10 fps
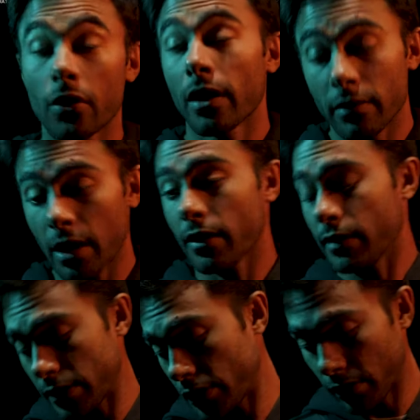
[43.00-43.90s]
Okay, yeah,
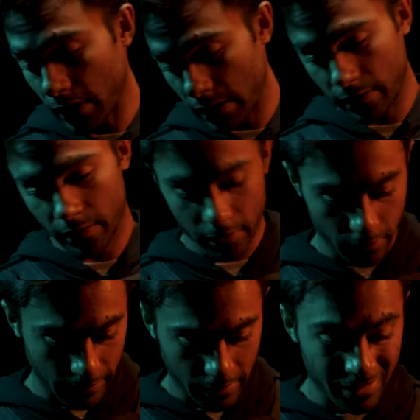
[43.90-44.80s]
that's chill. Uh, you
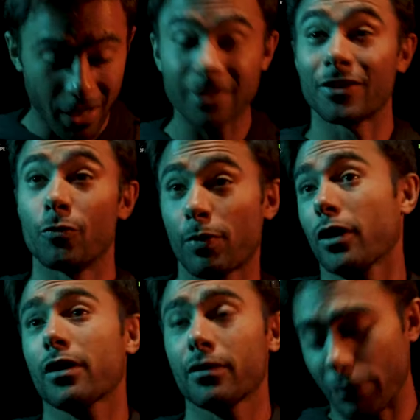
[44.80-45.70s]
know, I unlocked a new
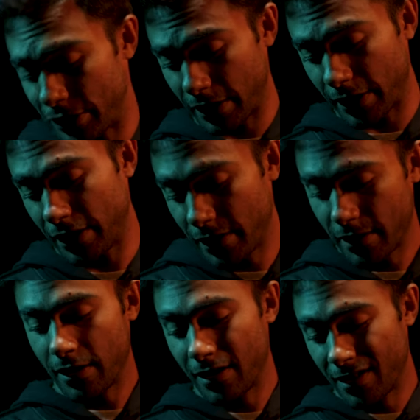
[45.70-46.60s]
perk, which uh,
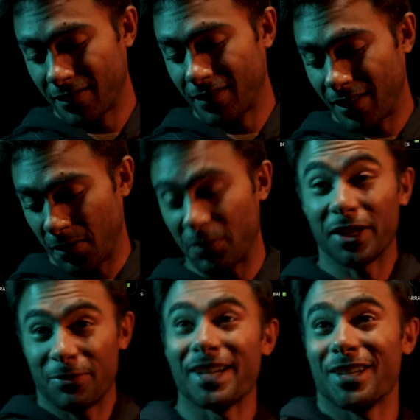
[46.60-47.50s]
I'm
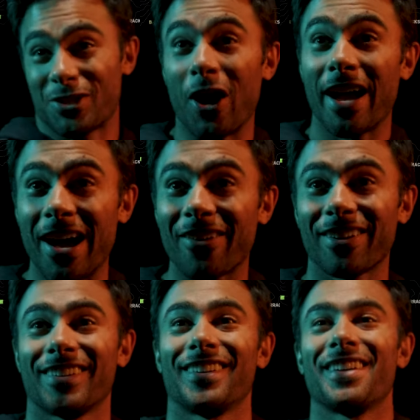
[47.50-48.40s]
really ready to try
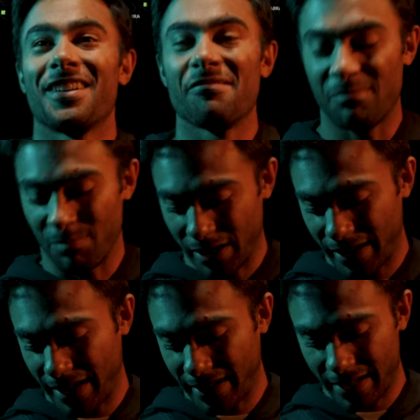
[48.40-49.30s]
out.
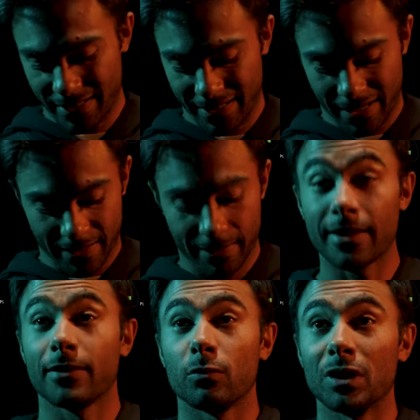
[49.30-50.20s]
But I guess I
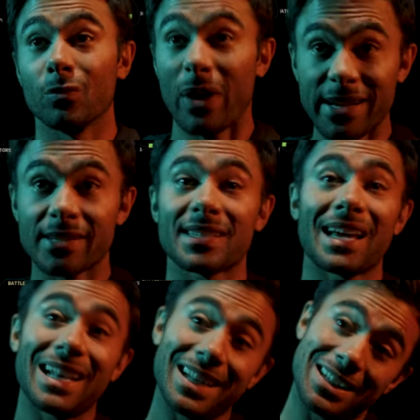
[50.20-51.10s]
will wait
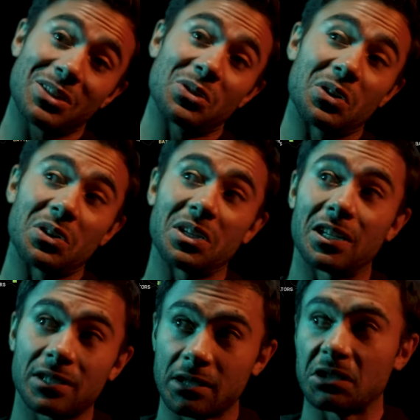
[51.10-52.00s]
a little
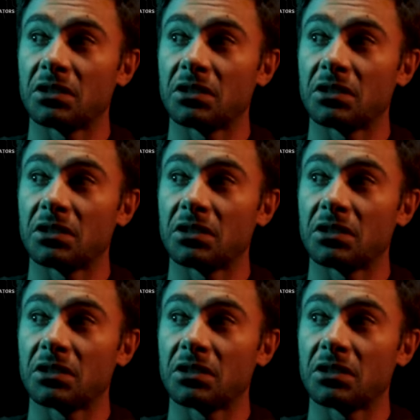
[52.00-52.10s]
longer.